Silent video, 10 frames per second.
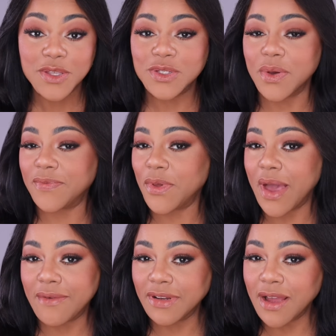So if you
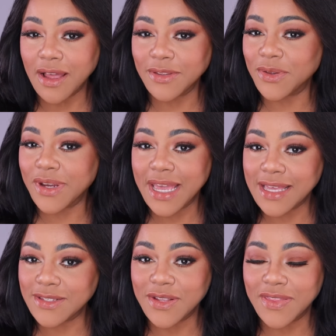haven't gotten your
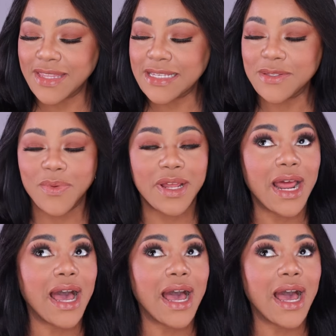hands on this one,